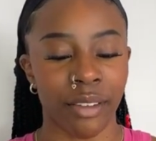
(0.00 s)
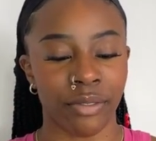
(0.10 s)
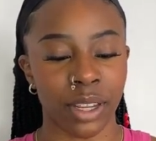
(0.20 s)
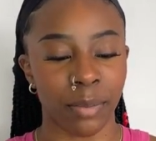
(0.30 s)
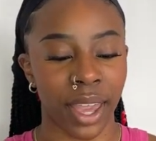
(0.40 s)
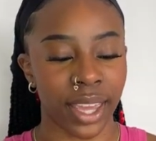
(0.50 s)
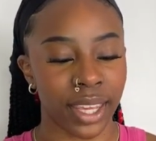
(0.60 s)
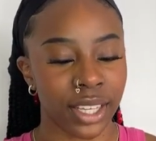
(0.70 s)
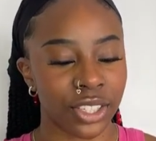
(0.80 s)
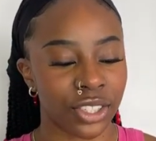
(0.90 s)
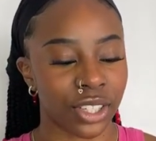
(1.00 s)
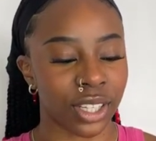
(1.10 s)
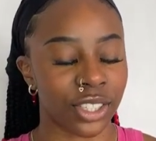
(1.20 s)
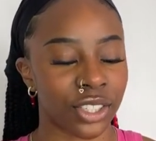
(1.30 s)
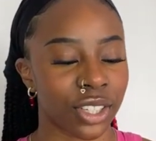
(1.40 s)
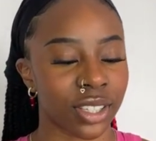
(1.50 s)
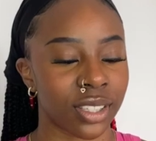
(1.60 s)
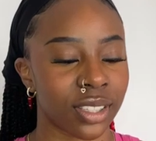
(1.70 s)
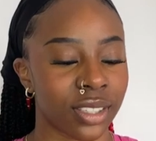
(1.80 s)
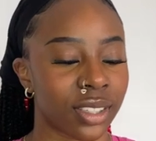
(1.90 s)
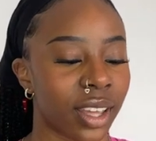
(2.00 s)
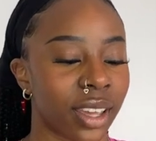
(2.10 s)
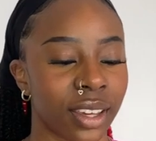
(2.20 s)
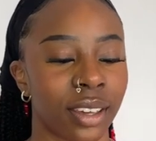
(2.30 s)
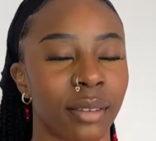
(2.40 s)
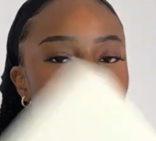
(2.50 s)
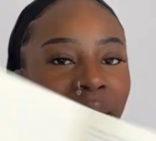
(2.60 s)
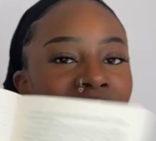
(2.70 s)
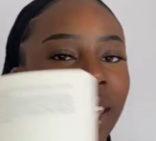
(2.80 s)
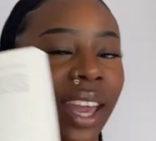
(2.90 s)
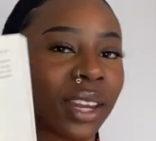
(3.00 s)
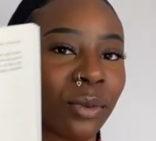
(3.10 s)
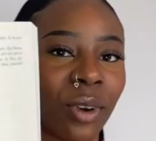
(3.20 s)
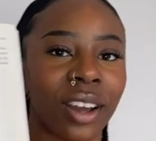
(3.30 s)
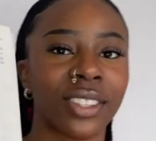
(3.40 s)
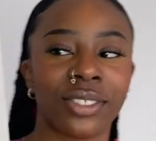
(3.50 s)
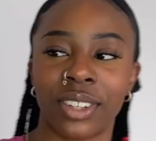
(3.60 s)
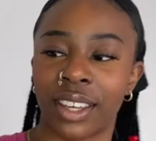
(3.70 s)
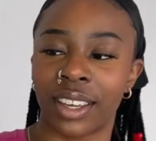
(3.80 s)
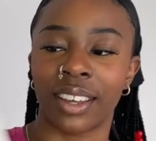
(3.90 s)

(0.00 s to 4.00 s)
every page is just like barely any words on